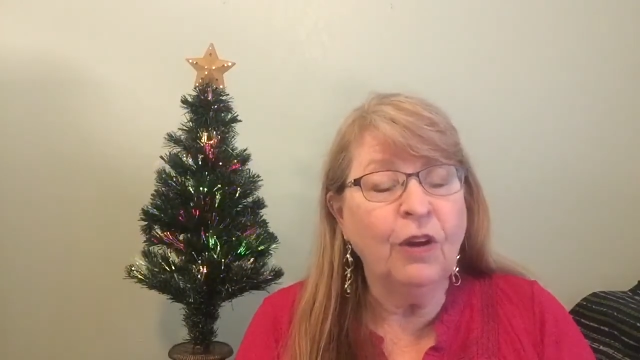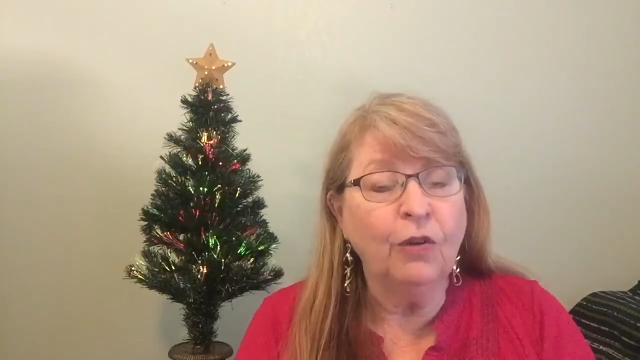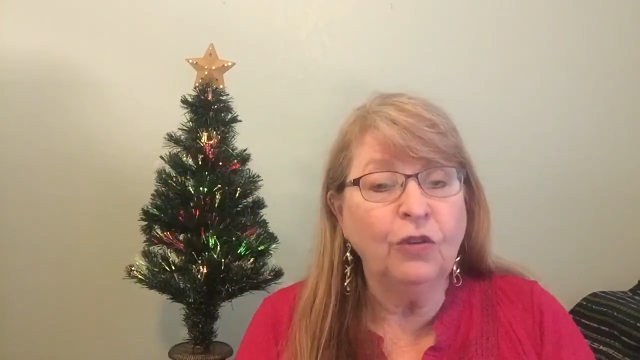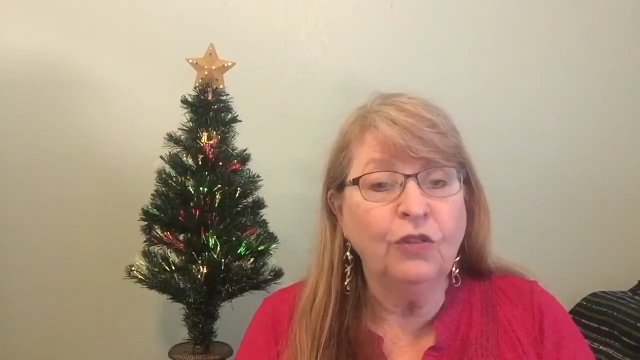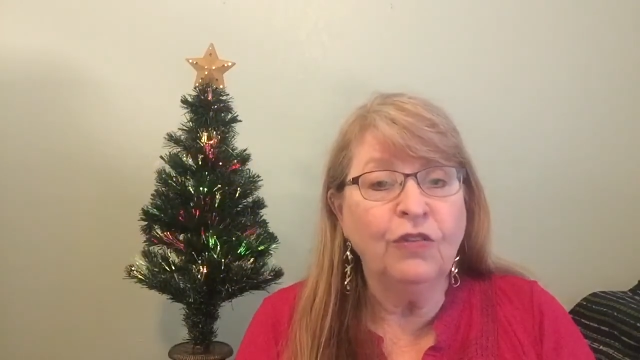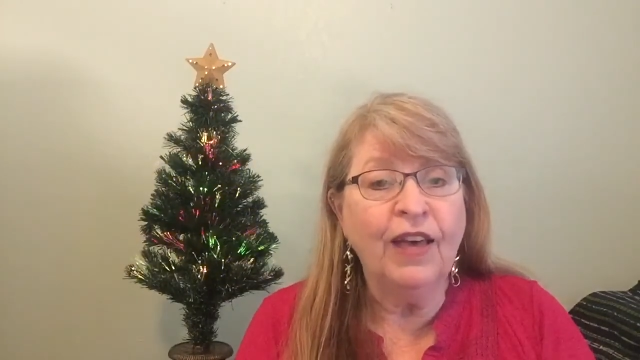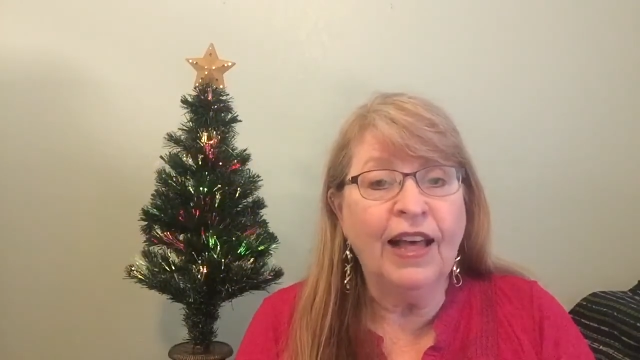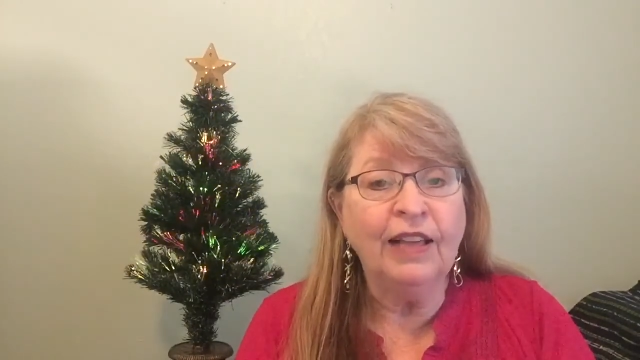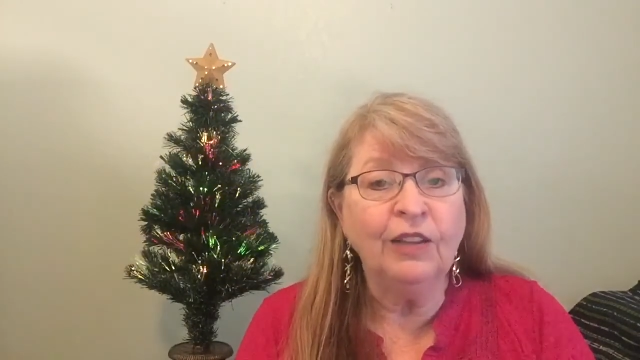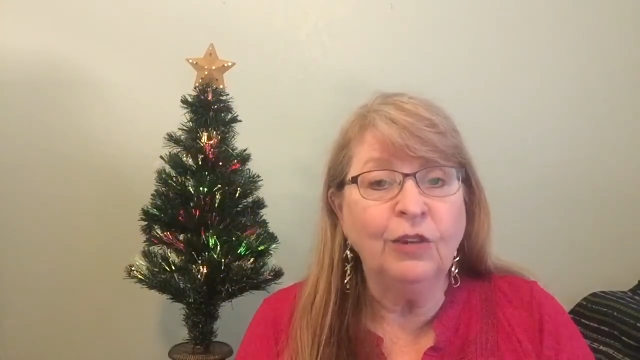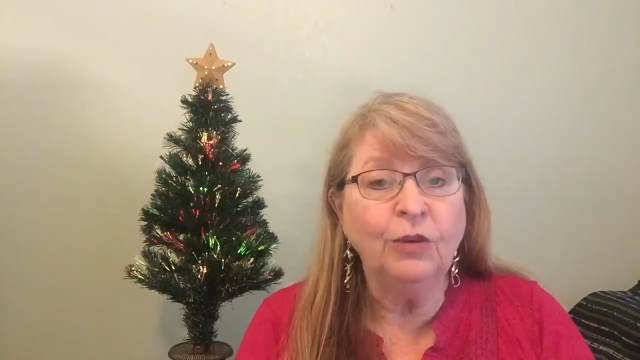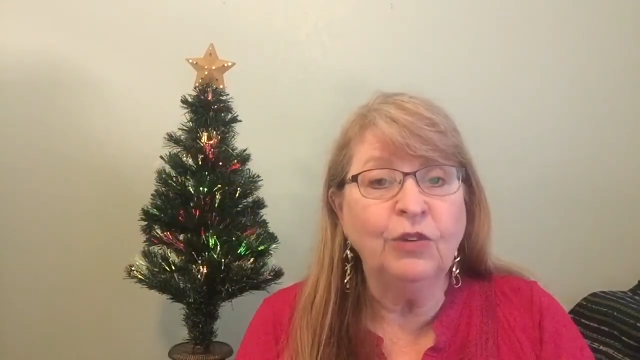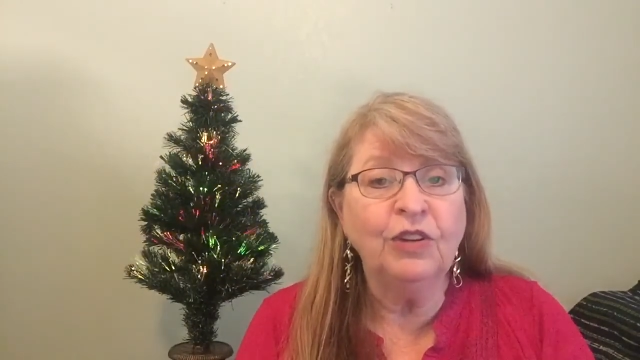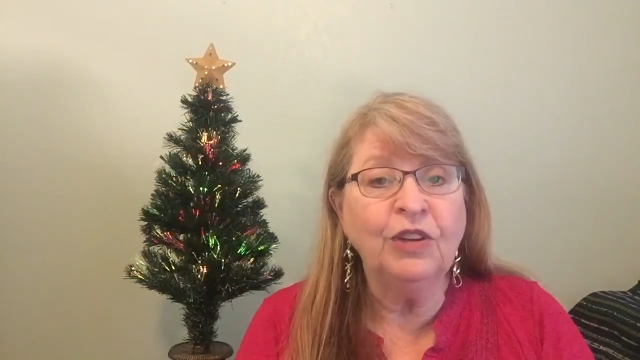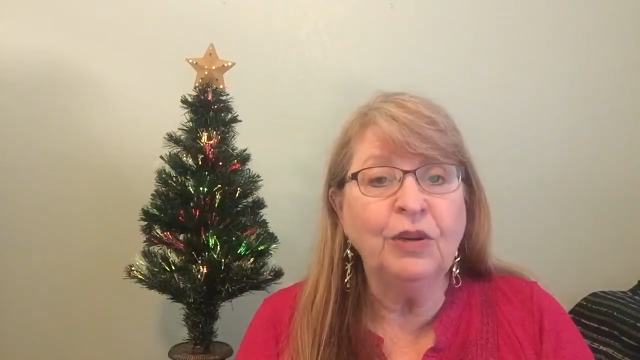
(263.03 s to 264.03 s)
those
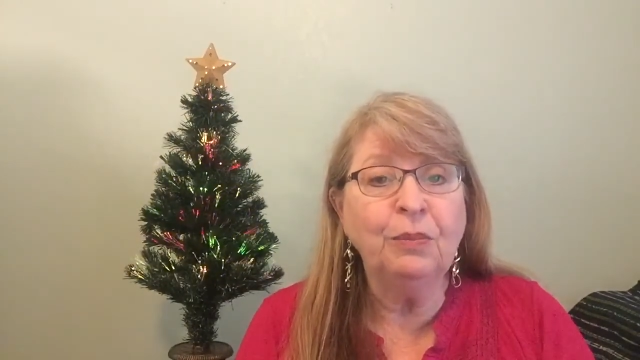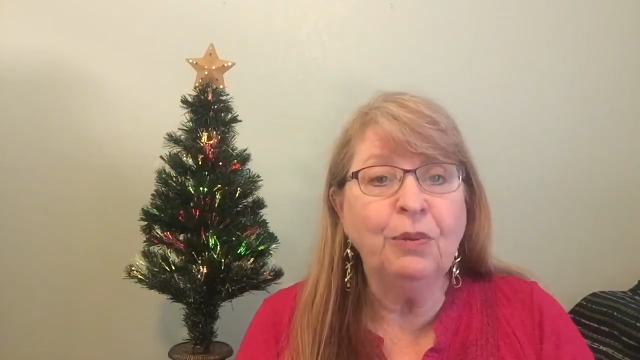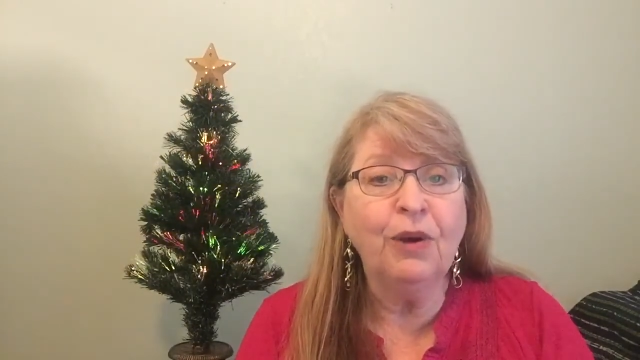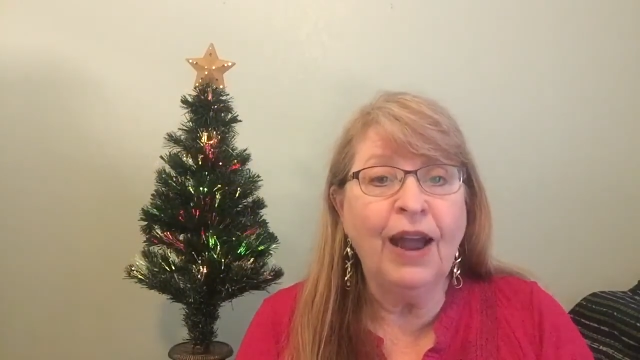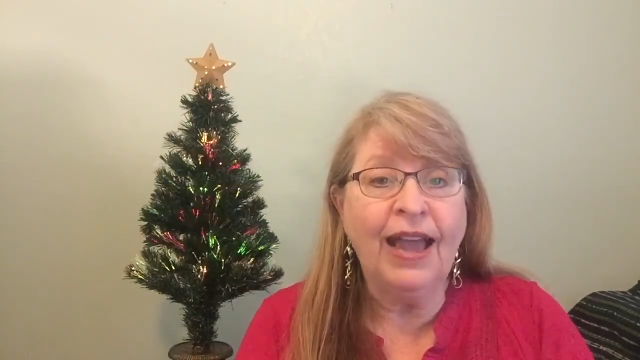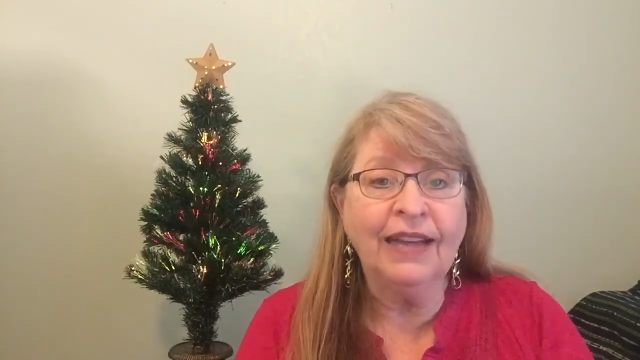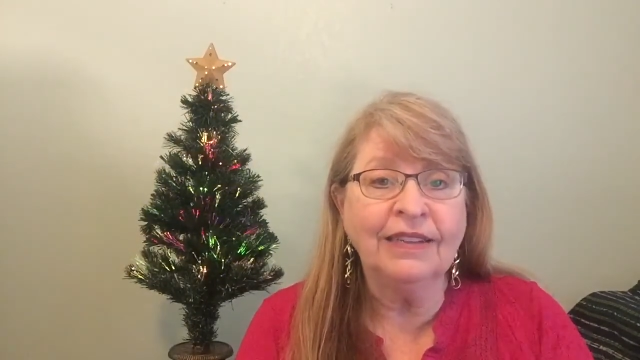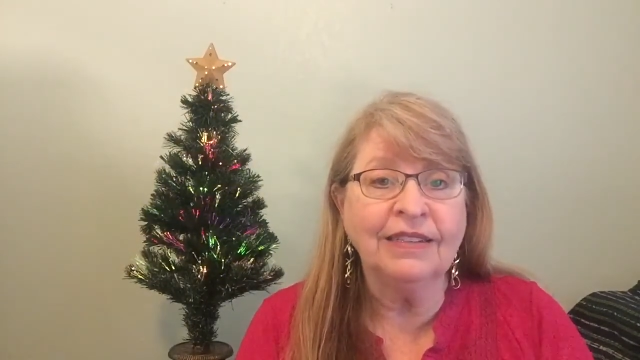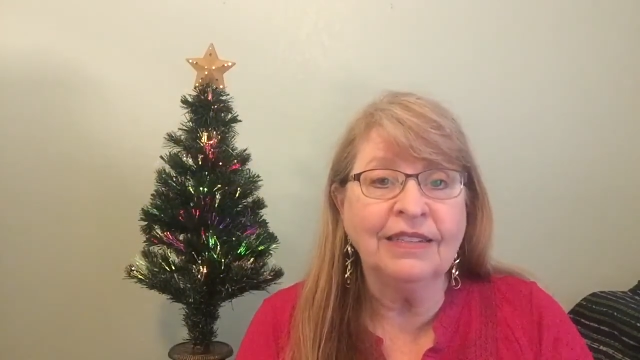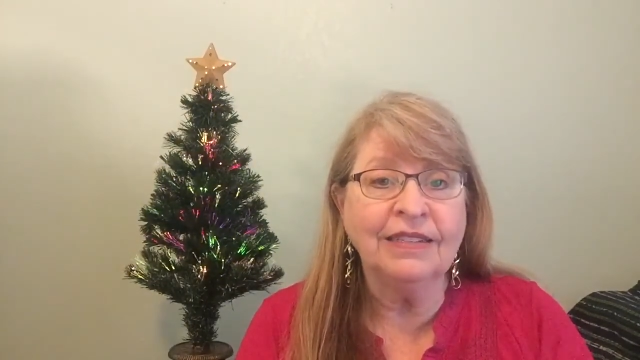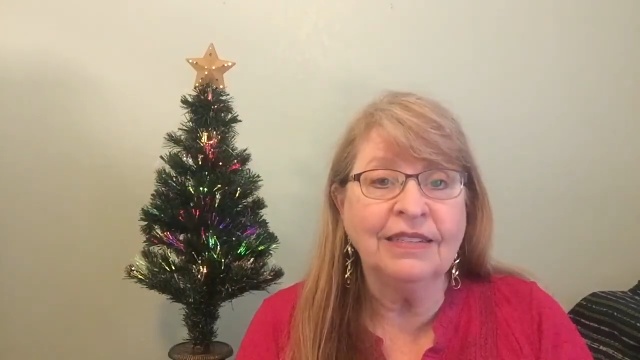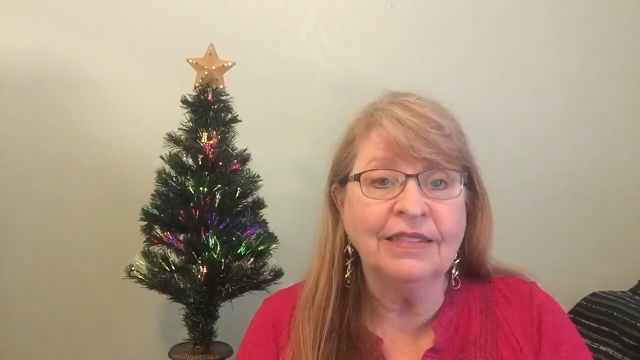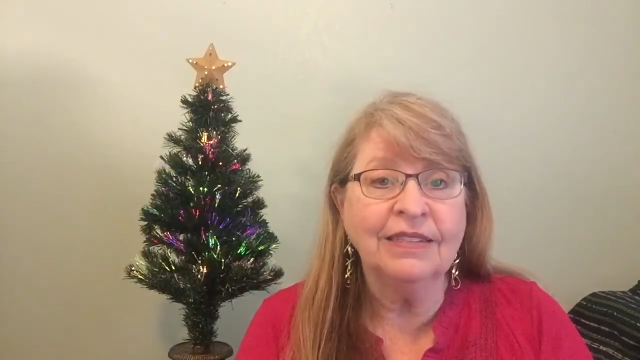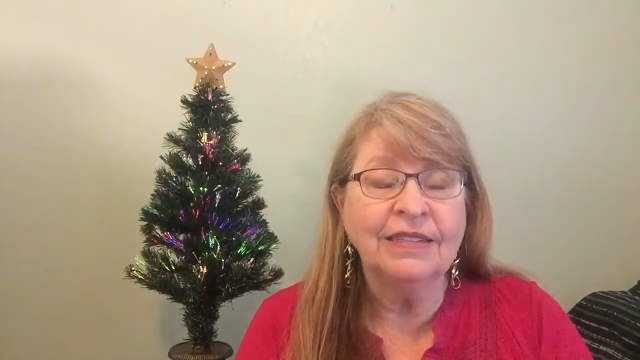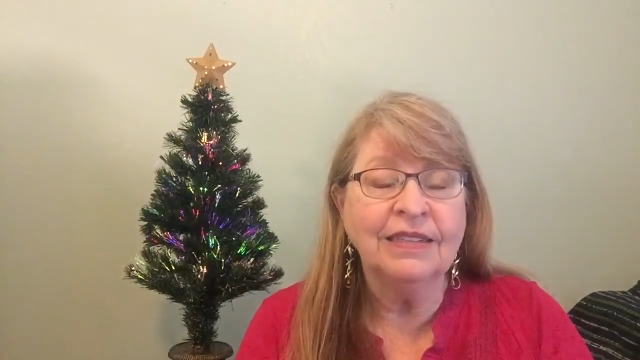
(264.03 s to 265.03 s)
values into
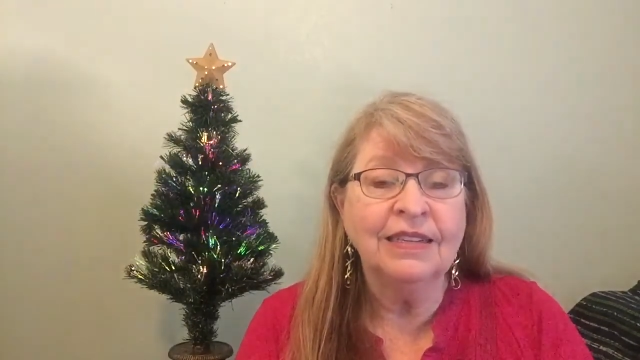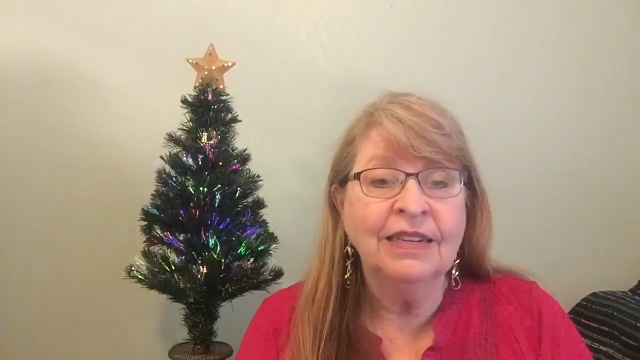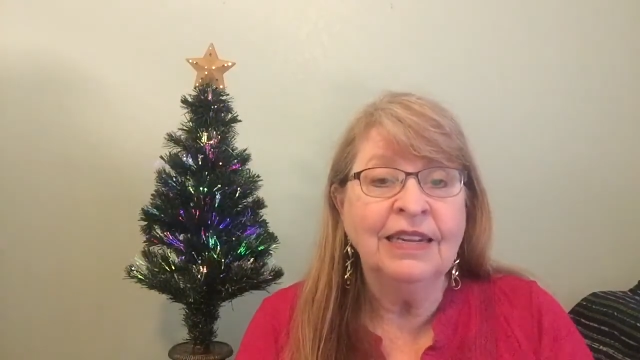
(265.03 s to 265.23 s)
practice.